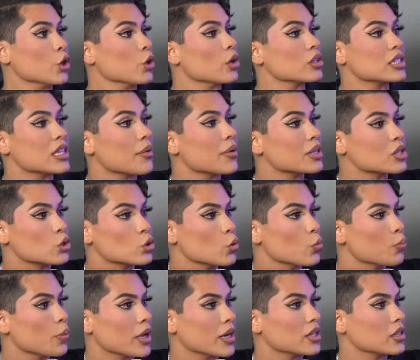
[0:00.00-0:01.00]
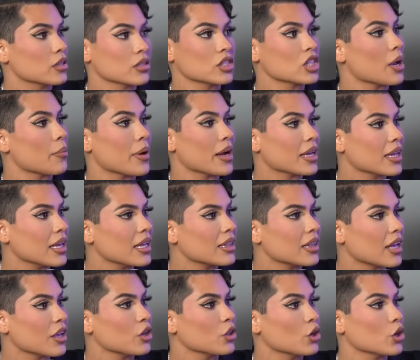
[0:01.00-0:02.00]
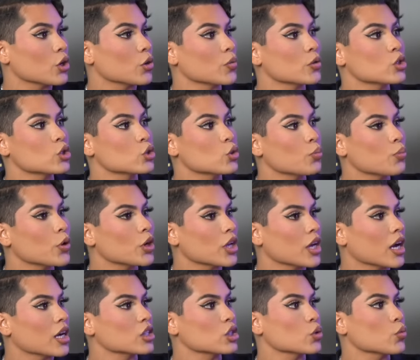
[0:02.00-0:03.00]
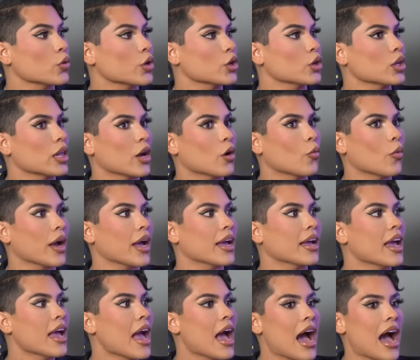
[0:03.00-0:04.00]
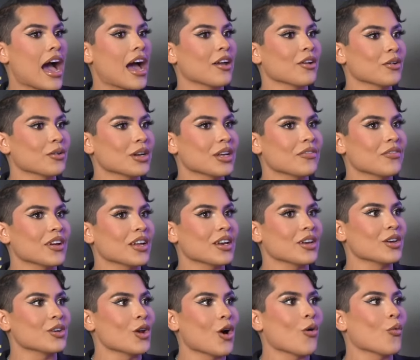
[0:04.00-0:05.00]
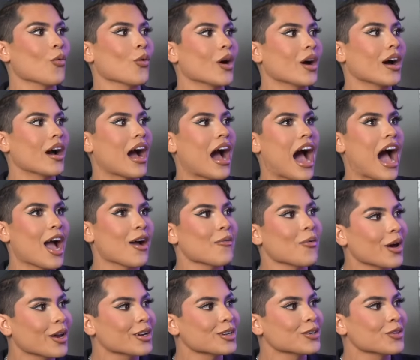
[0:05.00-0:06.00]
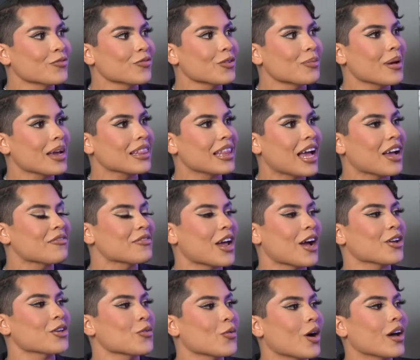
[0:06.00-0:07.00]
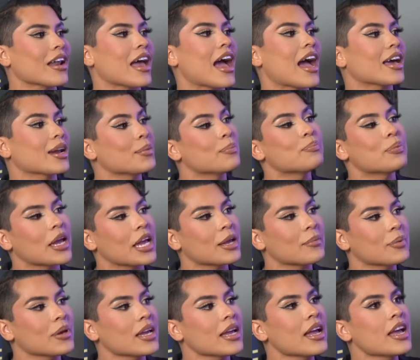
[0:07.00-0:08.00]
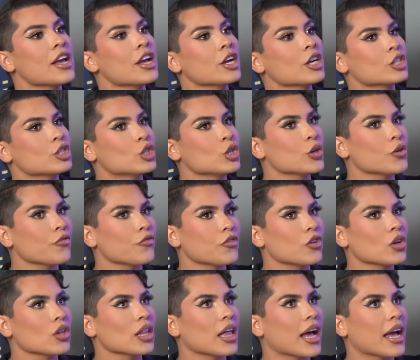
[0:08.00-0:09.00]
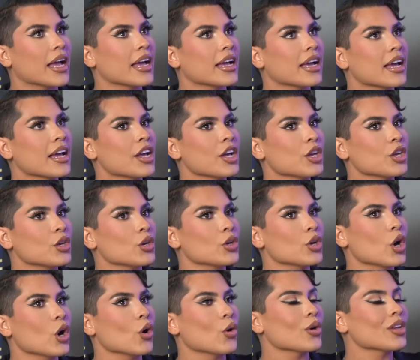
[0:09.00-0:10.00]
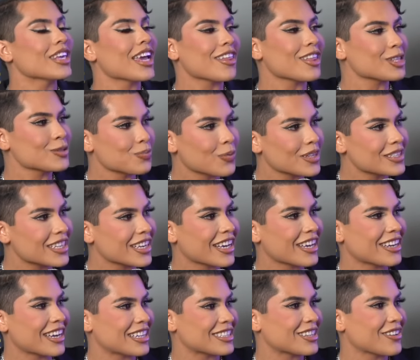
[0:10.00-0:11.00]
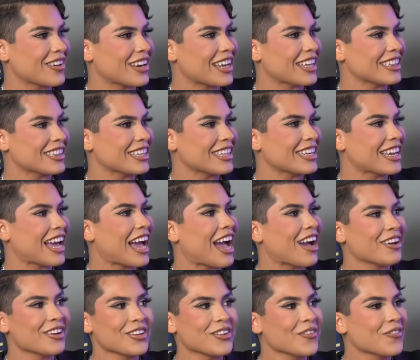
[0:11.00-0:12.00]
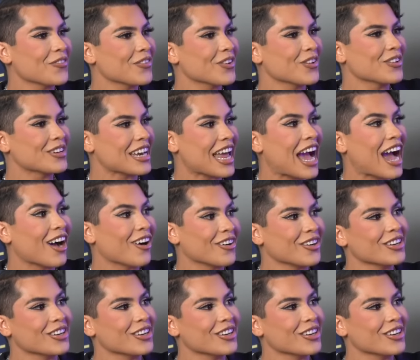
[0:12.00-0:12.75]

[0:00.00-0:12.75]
You know, estaba super chamaquita. Mm-hmm. You know, you were super young to where you're like, wait, I don't even know what I want to do for my life. Now you want to add a baby. Do you feel like, you know, ya después de que nace Valentina, how do you feel now,